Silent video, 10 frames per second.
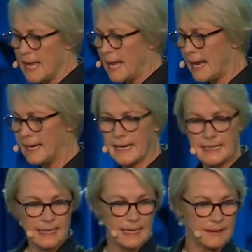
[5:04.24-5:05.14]
And then
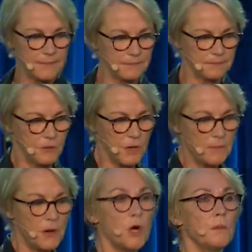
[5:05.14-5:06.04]
Paul
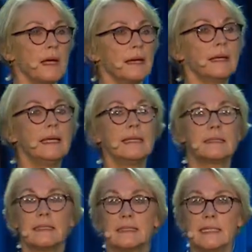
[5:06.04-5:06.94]
Polman, he is
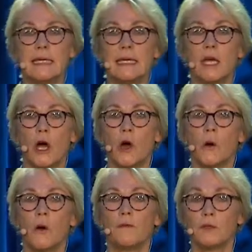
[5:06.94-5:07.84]
the
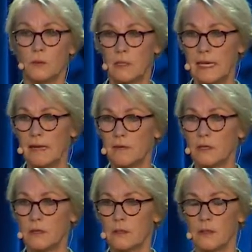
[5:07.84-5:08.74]
CEO of
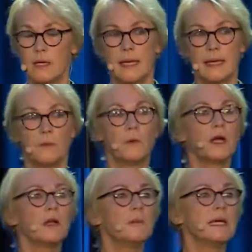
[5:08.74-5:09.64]
Unilever, one
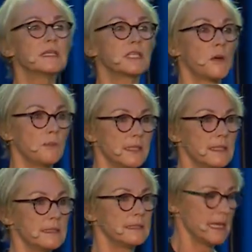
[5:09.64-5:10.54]
of the biggest
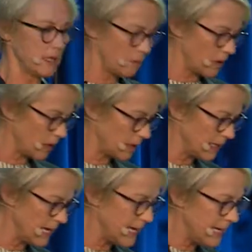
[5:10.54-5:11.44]
companies in the world.
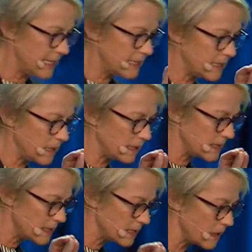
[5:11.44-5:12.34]
He is like the
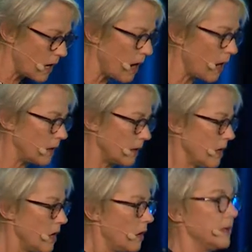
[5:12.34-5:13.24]
star
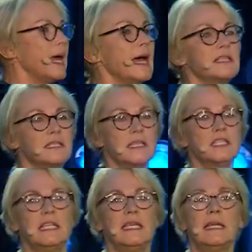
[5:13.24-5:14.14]
on the
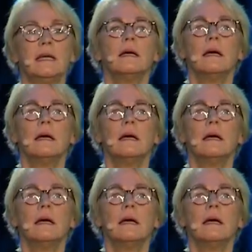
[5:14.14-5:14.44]
SDG